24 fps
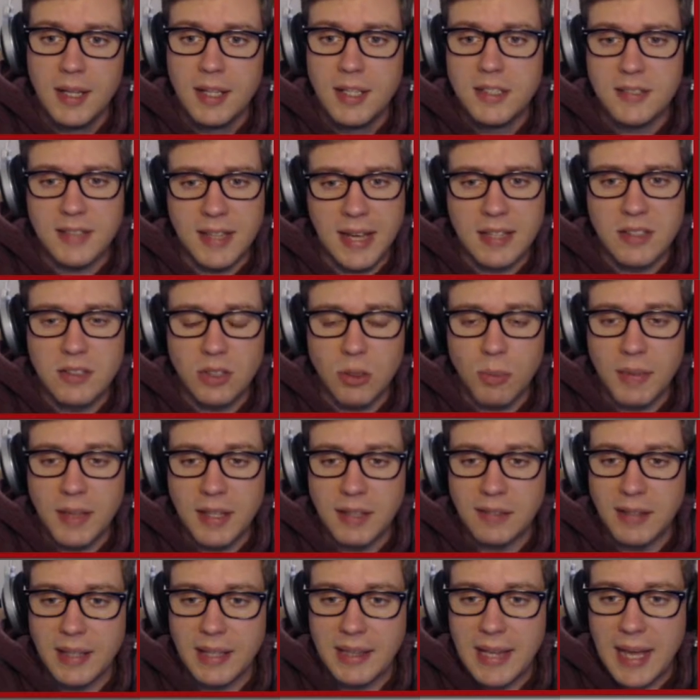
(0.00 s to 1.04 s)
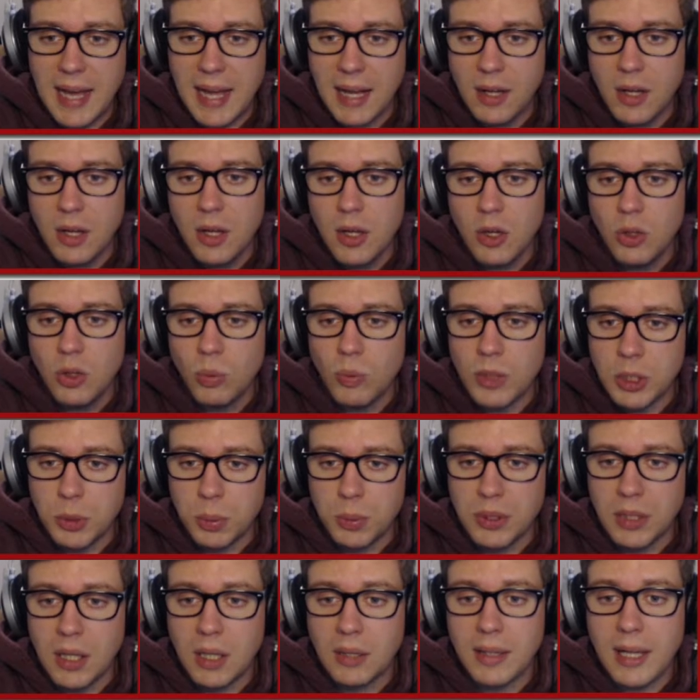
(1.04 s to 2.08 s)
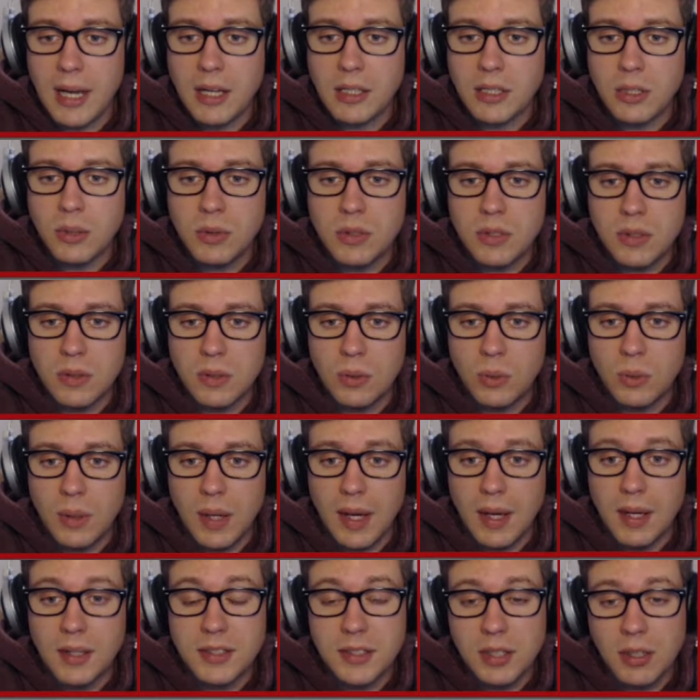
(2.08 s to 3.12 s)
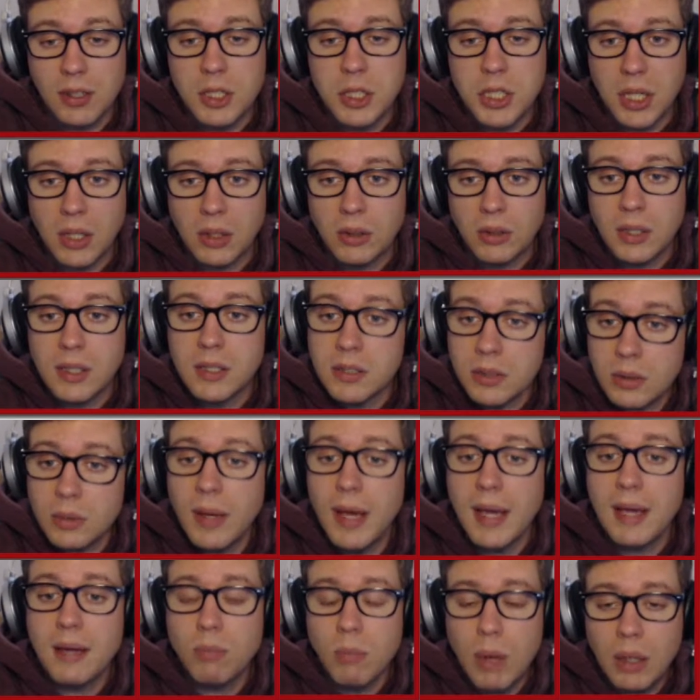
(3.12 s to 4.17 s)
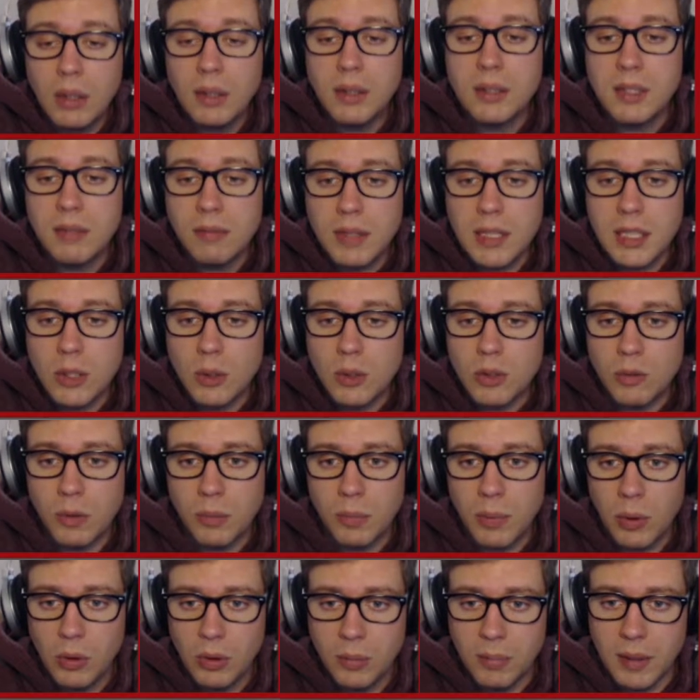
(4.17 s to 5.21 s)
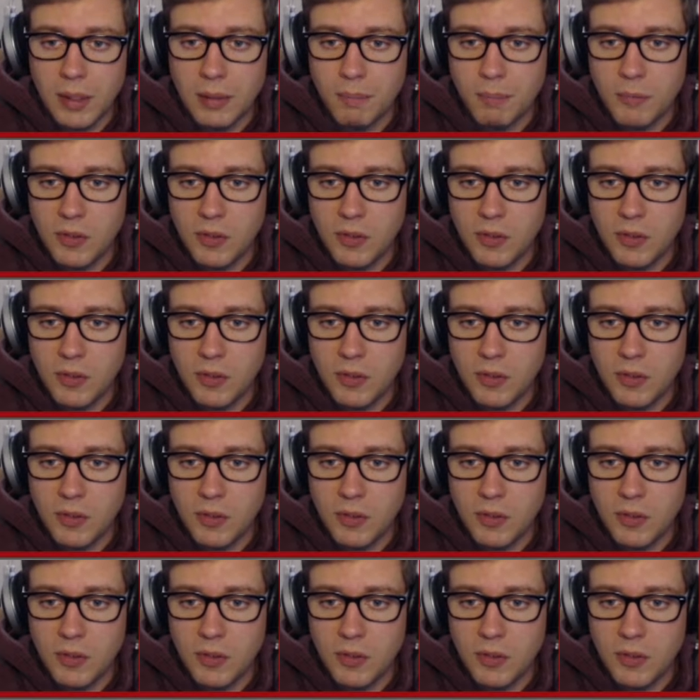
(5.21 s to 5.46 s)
Sandstorm, things like that, which will allow you to turn Shuckle into a relatively useful Pokemon.